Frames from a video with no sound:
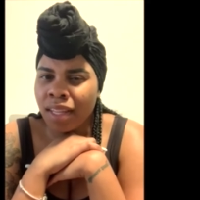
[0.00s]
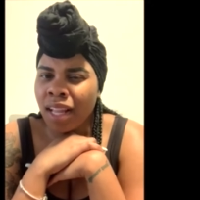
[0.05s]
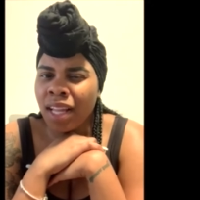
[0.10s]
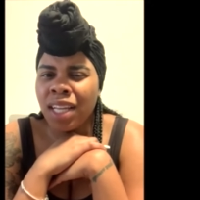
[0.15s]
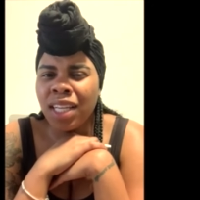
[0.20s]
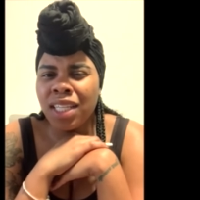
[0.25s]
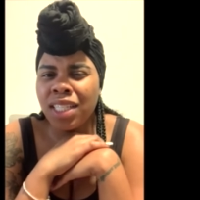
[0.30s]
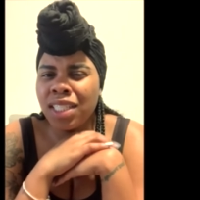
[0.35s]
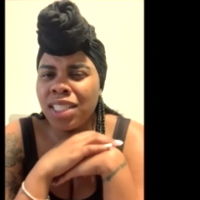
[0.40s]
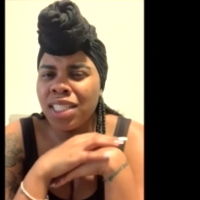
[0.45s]

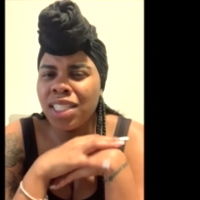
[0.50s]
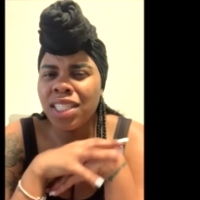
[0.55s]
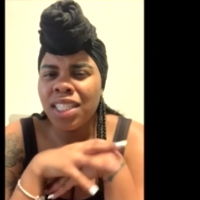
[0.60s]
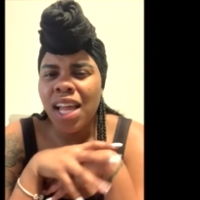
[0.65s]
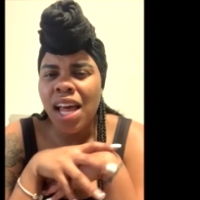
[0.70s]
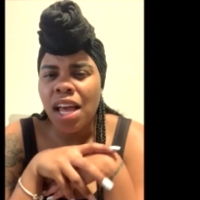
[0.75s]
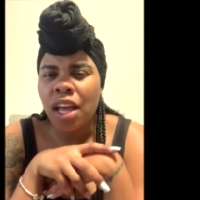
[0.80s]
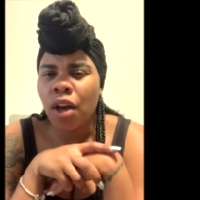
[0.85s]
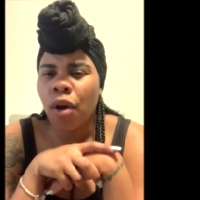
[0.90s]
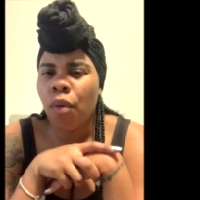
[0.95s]
It's just
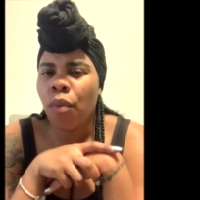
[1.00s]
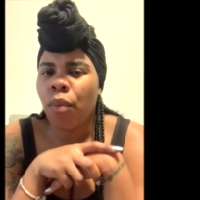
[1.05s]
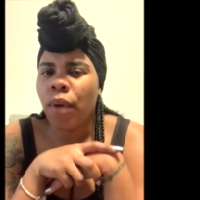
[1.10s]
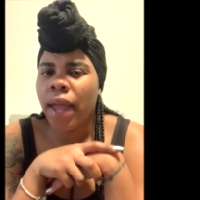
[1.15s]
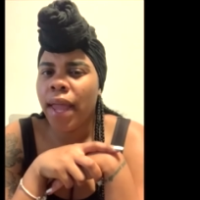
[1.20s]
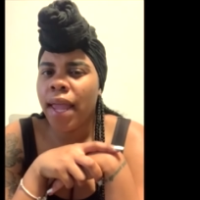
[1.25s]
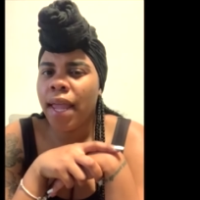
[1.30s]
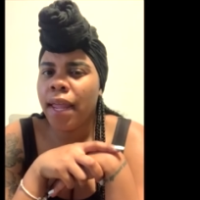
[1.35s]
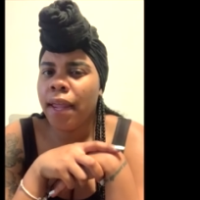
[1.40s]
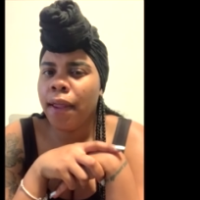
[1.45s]
like
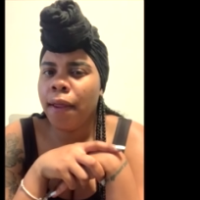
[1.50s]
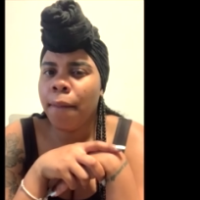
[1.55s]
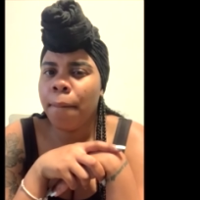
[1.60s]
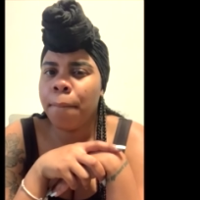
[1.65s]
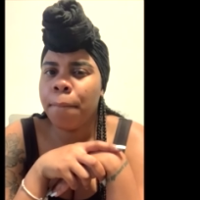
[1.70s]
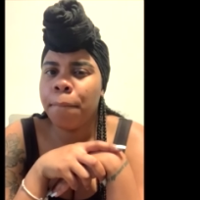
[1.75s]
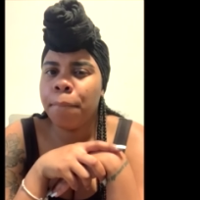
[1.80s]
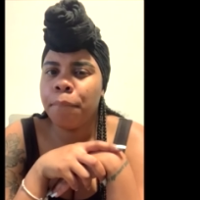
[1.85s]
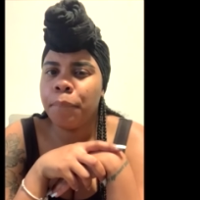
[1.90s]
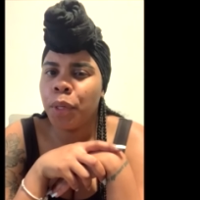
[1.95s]
way
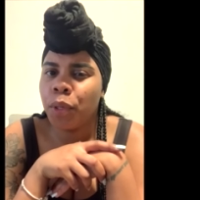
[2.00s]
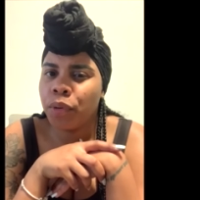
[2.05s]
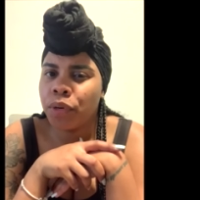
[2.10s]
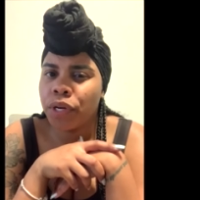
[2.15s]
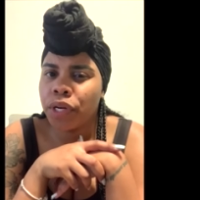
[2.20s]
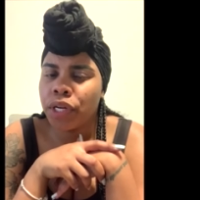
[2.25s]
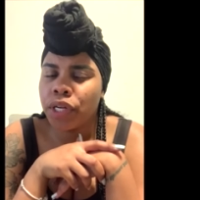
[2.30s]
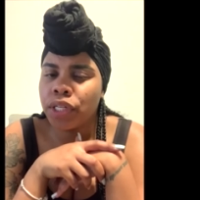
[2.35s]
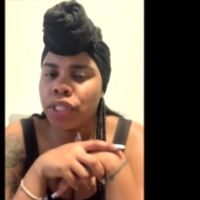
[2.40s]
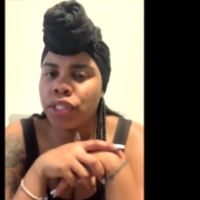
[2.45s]

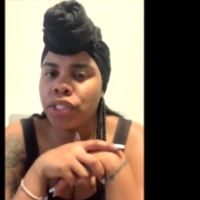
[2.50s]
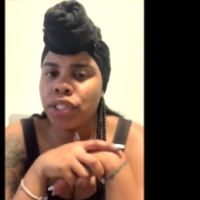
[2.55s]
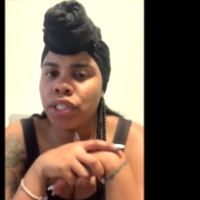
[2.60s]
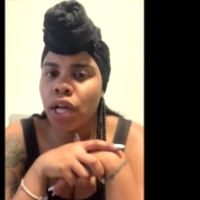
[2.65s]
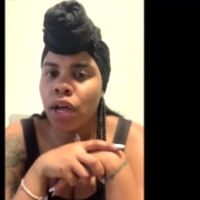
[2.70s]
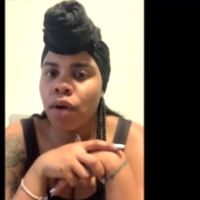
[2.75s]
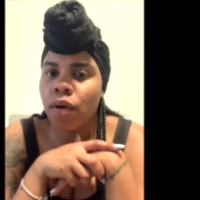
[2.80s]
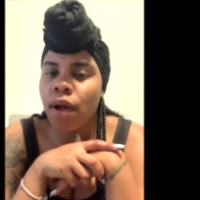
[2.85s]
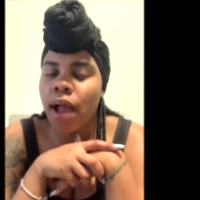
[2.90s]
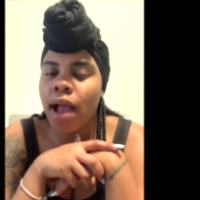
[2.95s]
more.
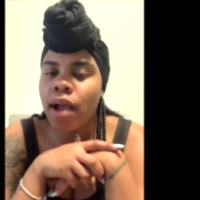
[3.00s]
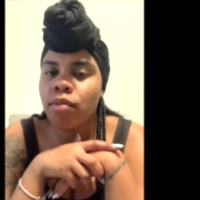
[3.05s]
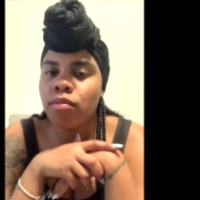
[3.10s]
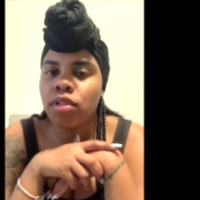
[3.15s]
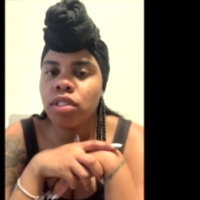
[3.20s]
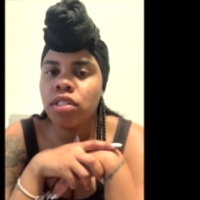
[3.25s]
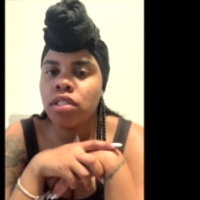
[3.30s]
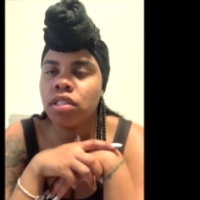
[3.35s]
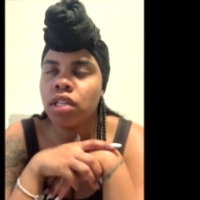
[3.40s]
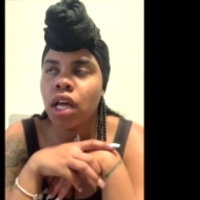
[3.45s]
So I
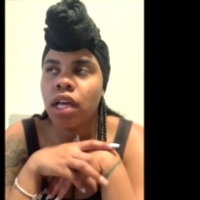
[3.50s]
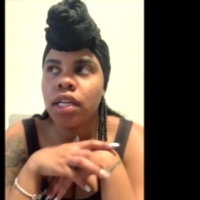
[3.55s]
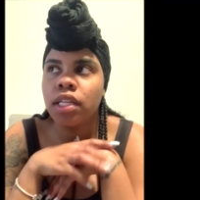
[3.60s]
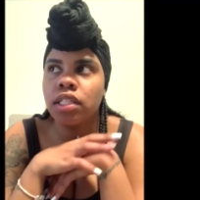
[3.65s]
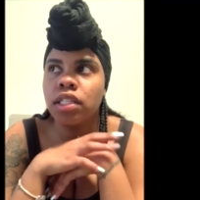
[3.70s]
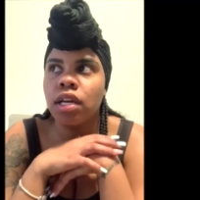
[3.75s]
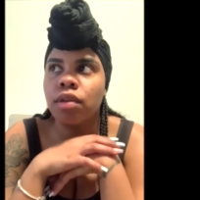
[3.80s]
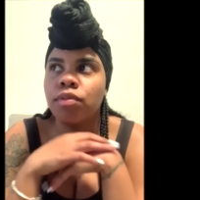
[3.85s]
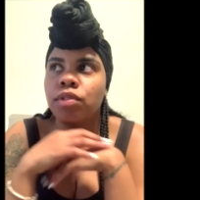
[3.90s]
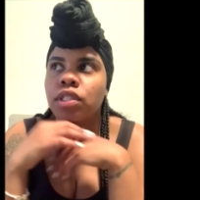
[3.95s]
was
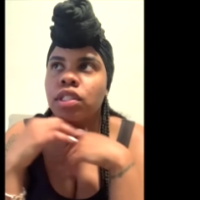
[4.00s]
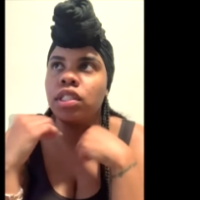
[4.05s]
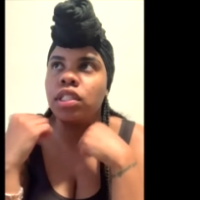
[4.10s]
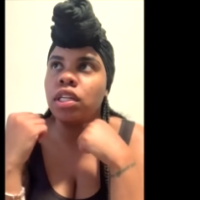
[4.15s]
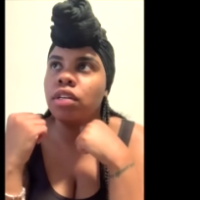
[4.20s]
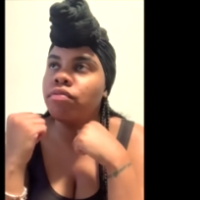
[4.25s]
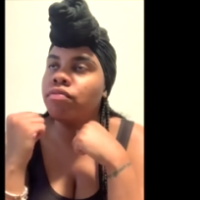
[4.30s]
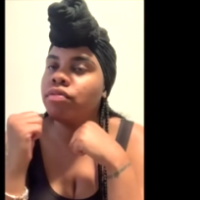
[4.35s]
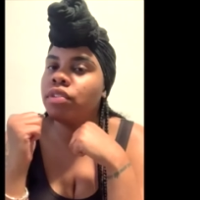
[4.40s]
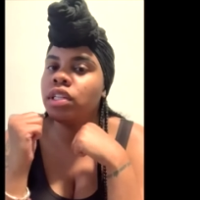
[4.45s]

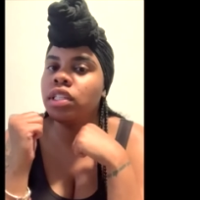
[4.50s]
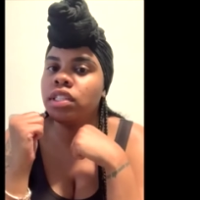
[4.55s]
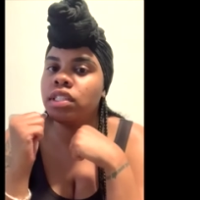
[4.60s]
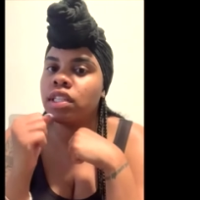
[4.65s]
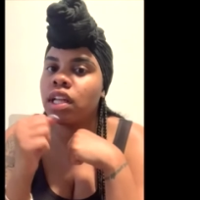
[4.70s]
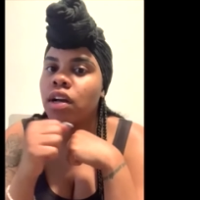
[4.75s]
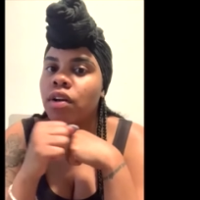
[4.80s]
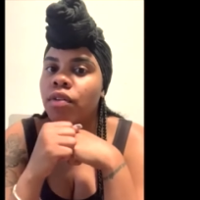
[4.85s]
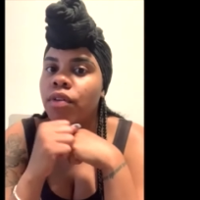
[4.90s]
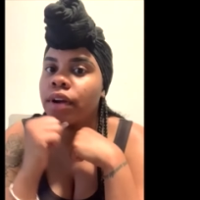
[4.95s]
still really
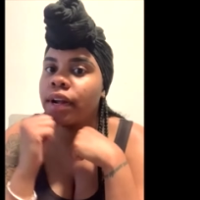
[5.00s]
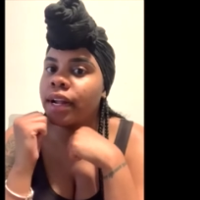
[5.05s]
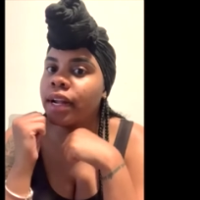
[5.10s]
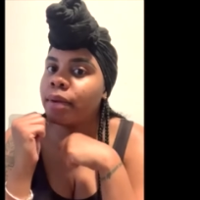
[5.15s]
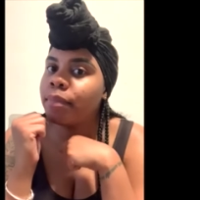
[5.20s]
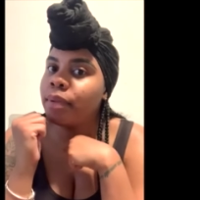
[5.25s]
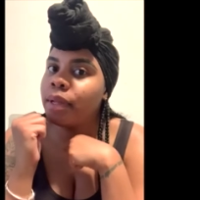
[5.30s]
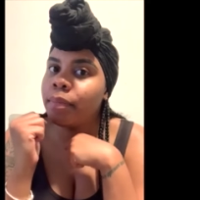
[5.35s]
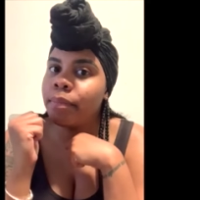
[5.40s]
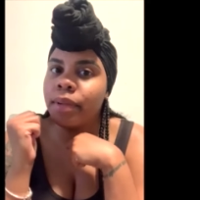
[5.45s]
stuck on
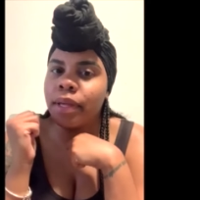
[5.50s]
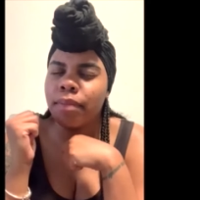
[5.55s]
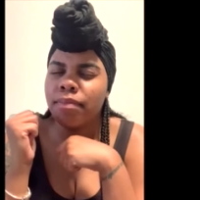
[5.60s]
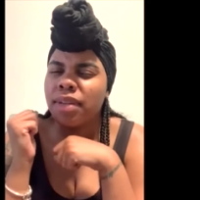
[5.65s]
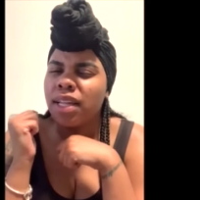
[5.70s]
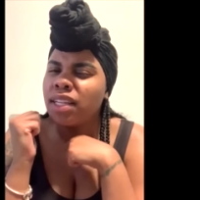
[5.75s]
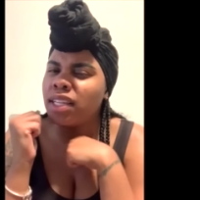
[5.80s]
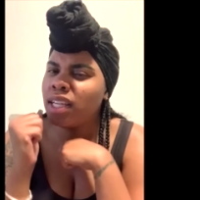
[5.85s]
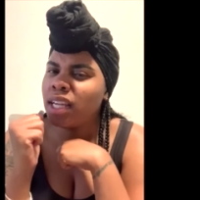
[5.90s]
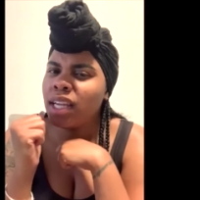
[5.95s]
Airbnb. I'm
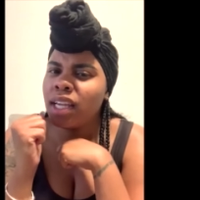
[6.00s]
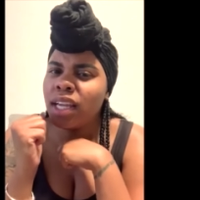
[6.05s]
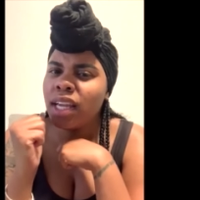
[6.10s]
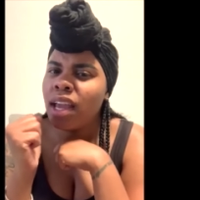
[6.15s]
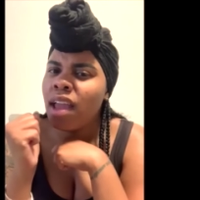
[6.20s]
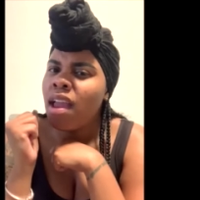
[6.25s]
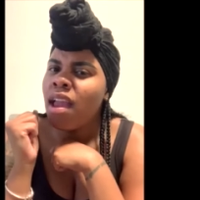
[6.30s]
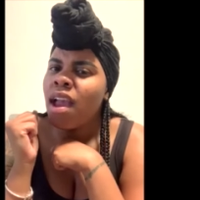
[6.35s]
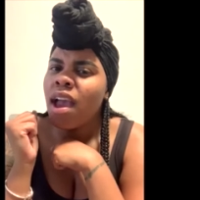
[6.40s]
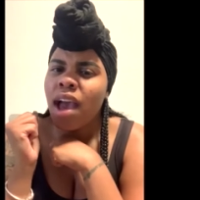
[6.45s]
like, yeah,
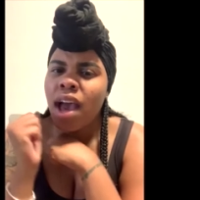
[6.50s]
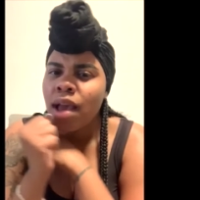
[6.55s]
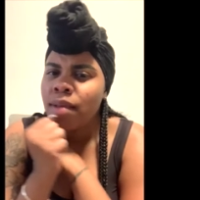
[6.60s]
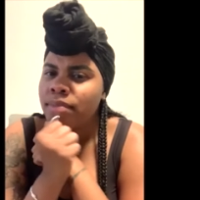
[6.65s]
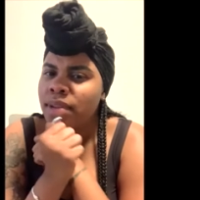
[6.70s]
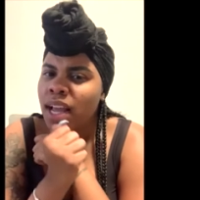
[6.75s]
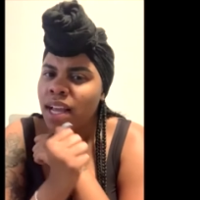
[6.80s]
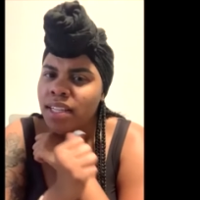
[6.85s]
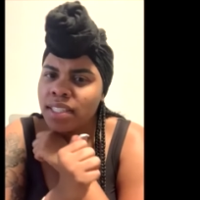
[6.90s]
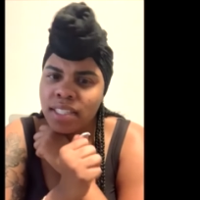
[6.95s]
I'm
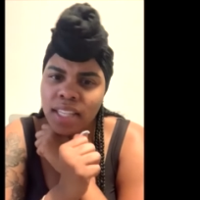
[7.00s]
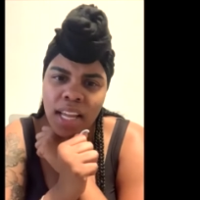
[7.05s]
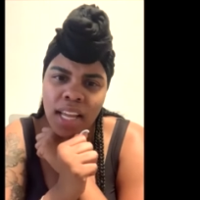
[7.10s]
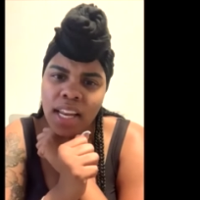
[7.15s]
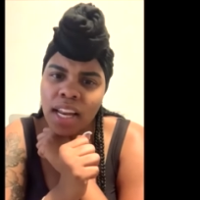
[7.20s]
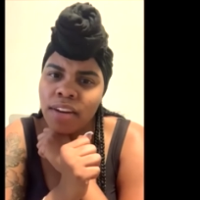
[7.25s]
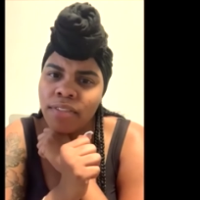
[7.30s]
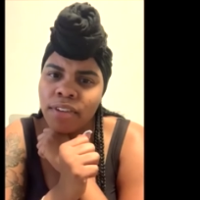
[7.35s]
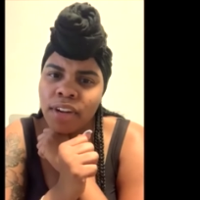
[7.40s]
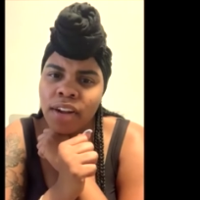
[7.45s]
not staying
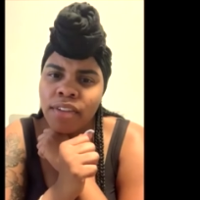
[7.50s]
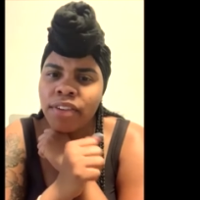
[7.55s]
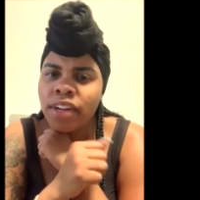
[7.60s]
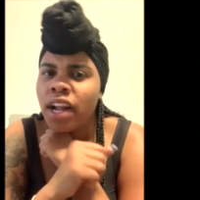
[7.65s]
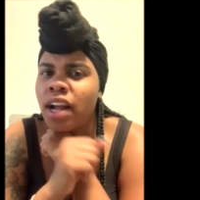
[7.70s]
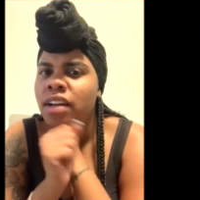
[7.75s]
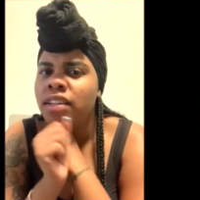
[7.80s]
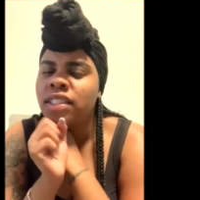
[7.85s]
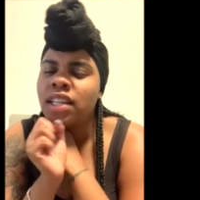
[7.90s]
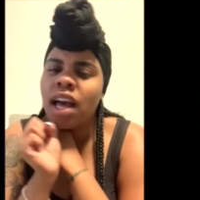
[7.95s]
at a recovery
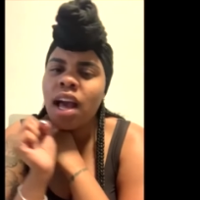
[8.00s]
house.